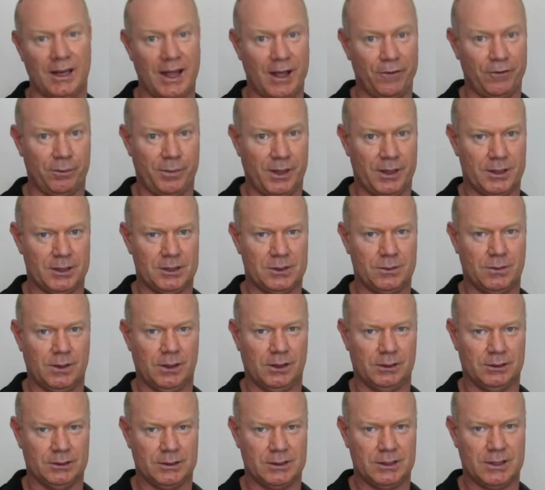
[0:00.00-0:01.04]
alphabet as
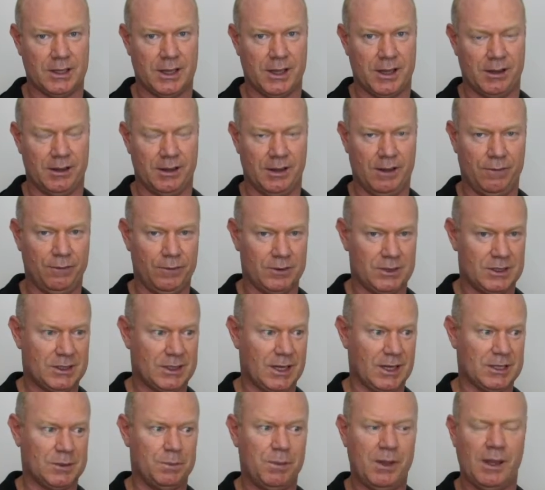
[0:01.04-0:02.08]
well. Say if it
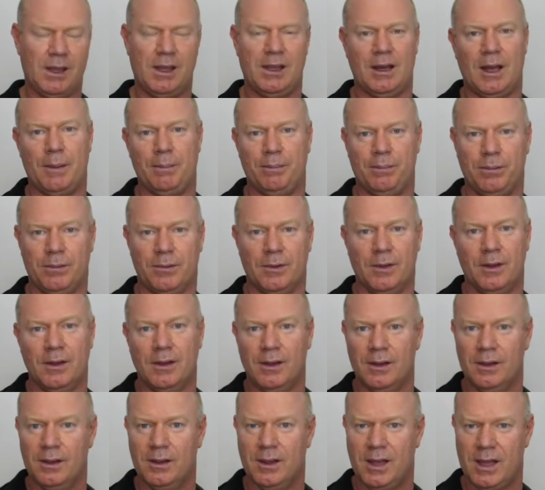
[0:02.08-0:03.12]
starts picking up
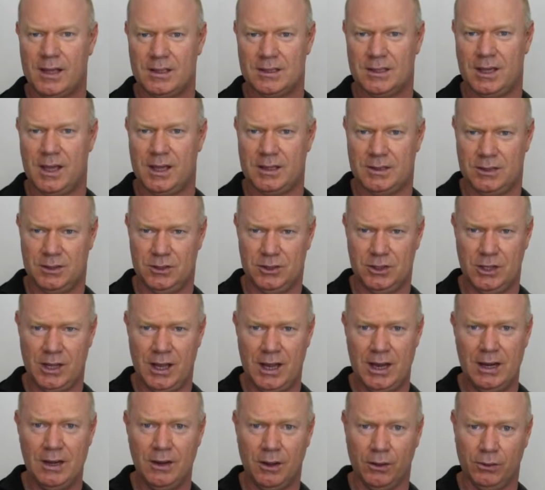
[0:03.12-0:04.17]
as a
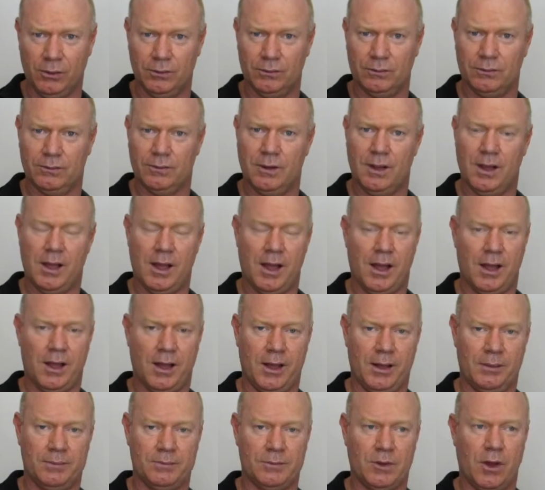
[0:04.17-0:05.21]
D note,
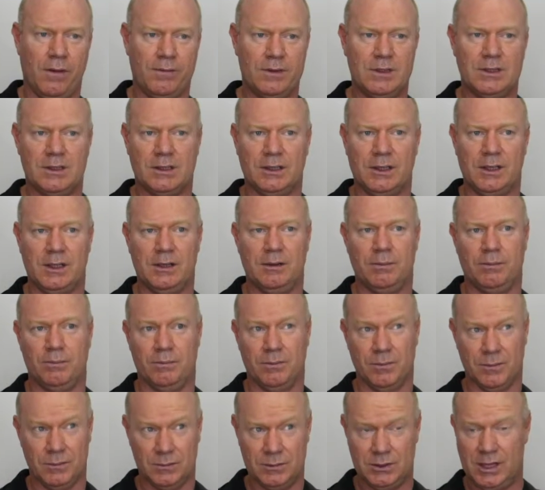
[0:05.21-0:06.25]
obviously
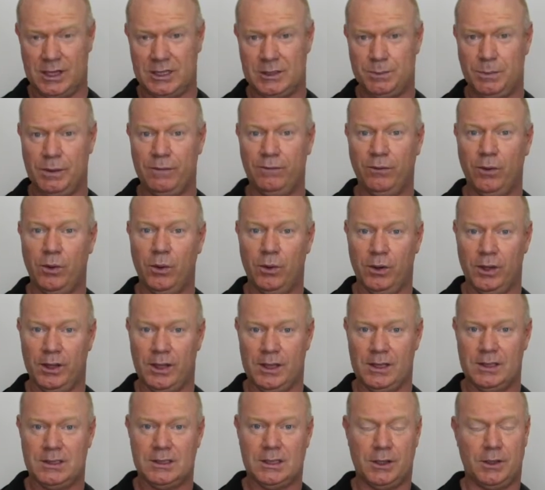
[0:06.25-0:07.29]
D's before
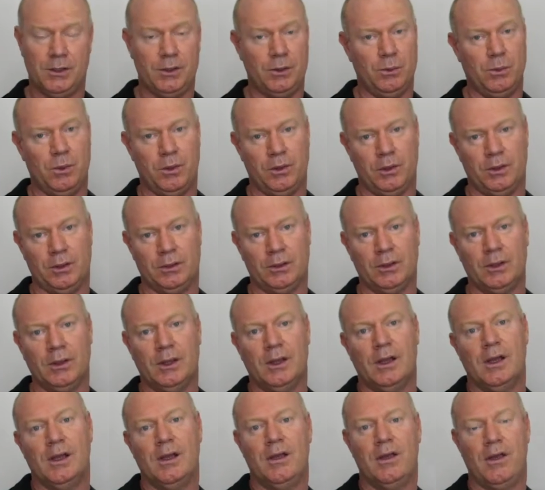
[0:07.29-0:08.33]
E, so you want to,
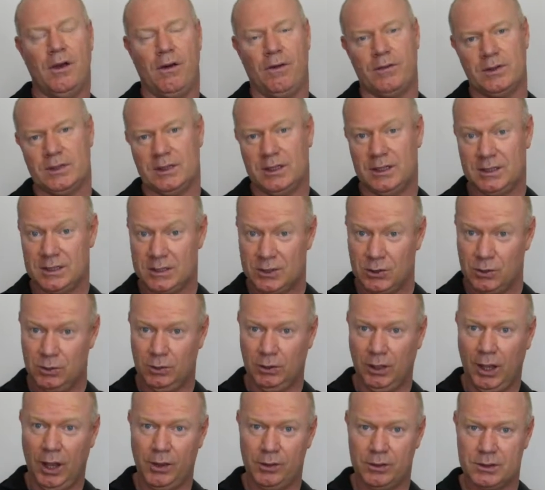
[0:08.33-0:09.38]
obviously it's too
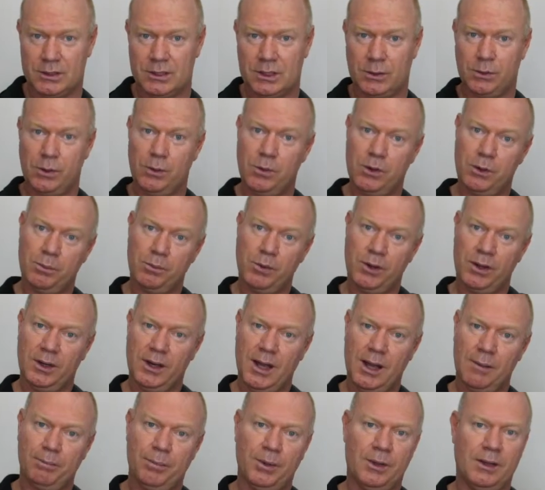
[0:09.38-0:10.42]
low, so we want to bring it
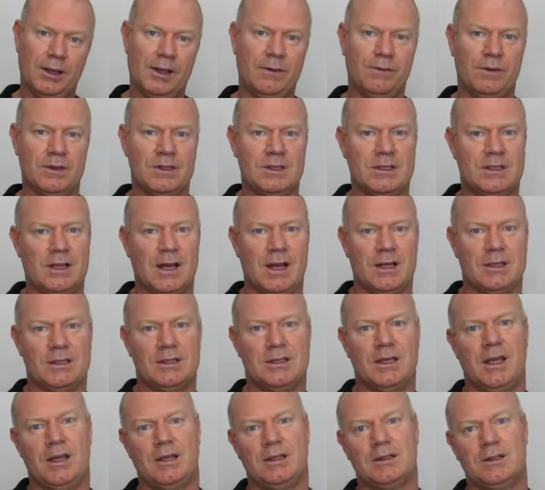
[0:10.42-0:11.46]
up. But if it starts
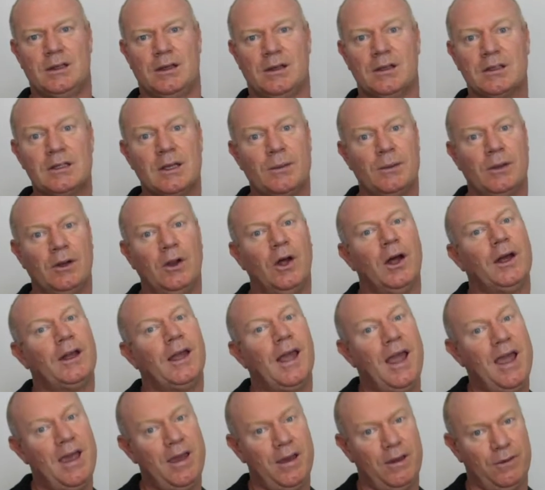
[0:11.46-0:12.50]
saying something like
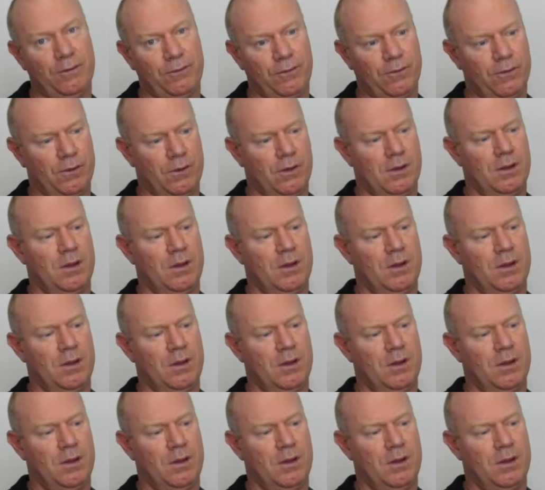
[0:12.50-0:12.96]
F,